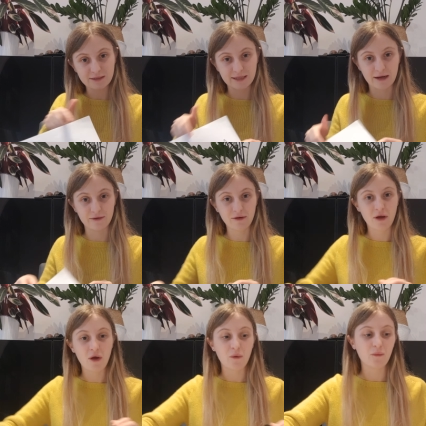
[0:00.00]
down,
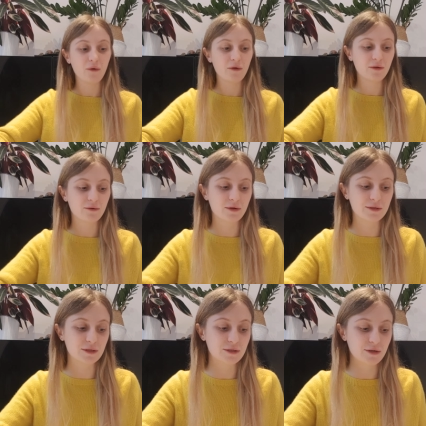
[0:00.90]
what you're going
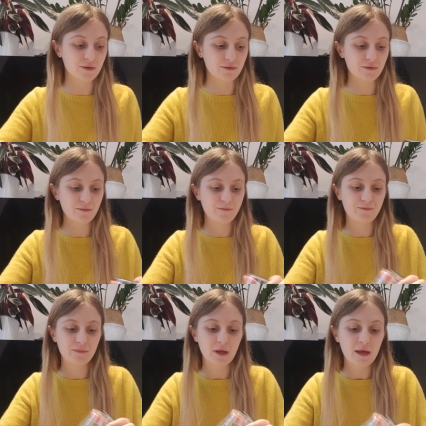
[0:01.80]
to do
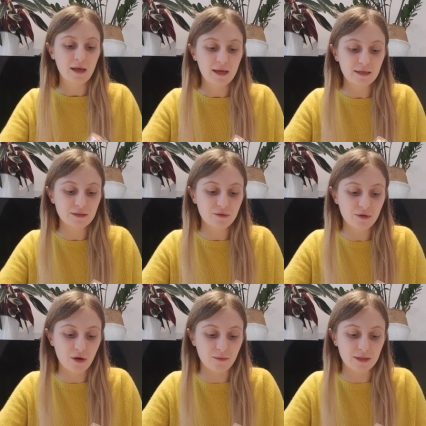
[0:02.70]
is
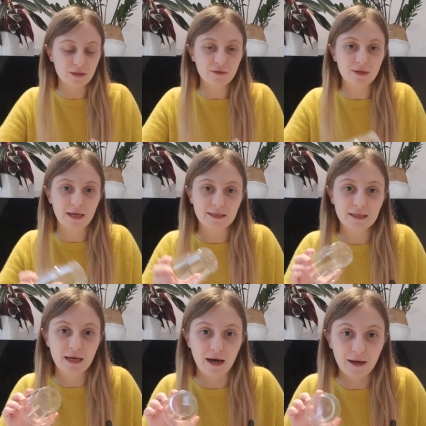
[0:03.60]
you're going to get a
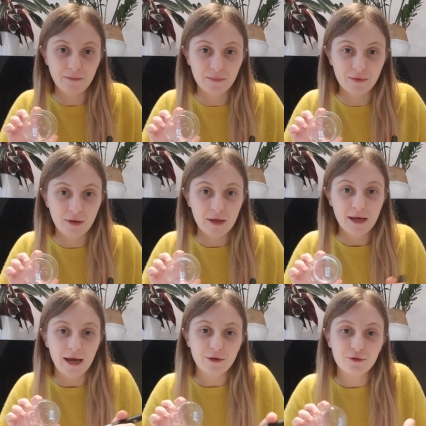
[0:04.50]
cup
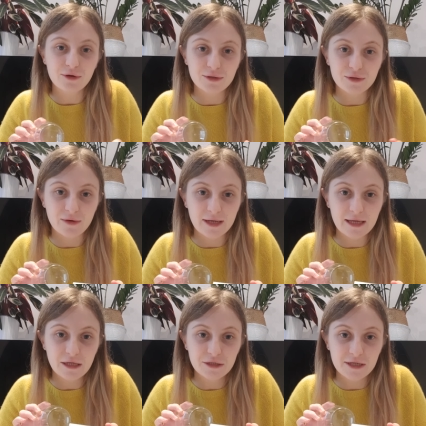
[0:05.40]
and you're going to write
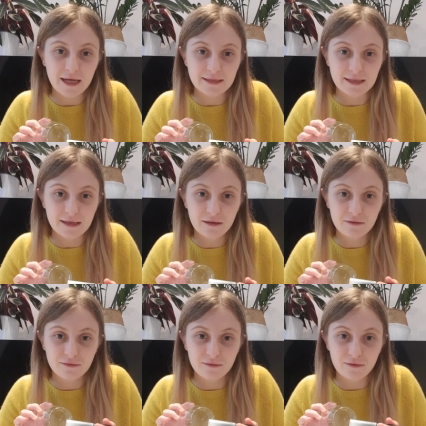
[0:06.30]
each letter
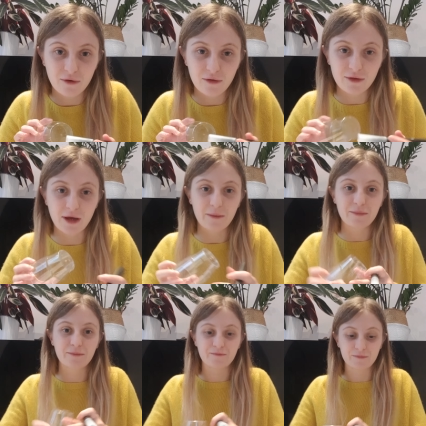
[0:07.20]
in the cup.
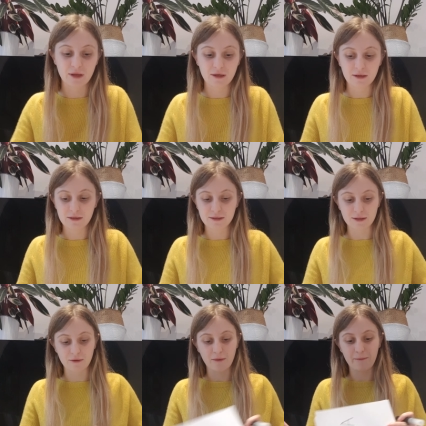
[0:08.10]

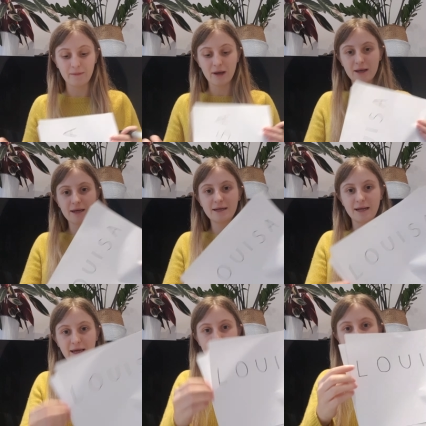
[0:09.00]
So my
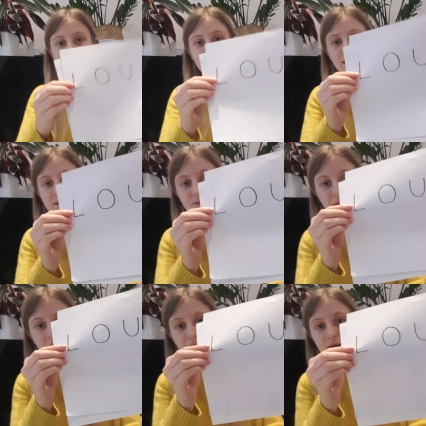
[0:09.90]
name starts
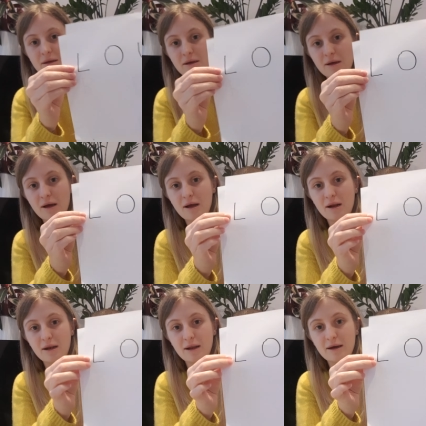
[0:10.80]
with a
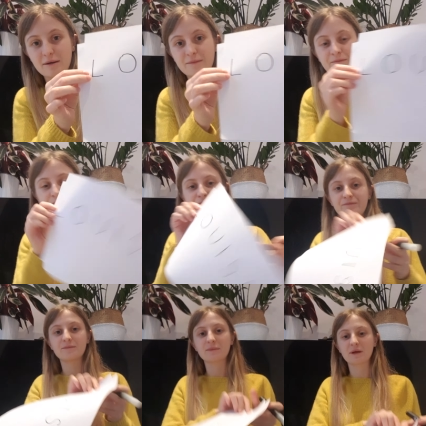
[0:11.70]
L.
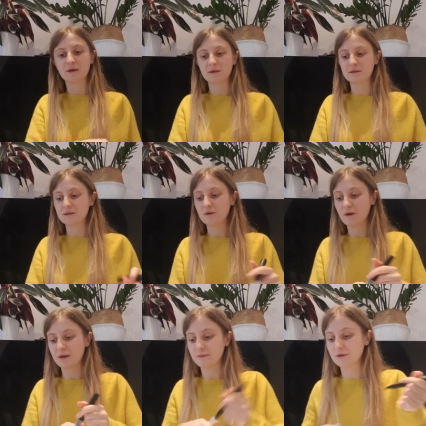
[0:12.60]
So
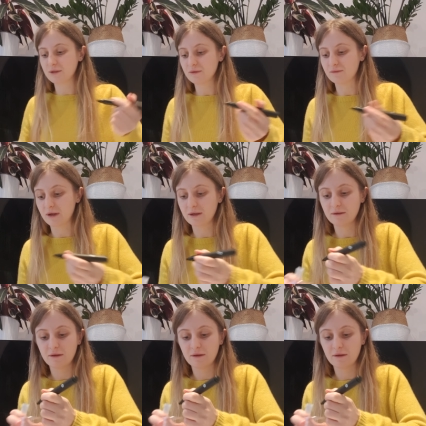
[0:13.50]
I'm going to write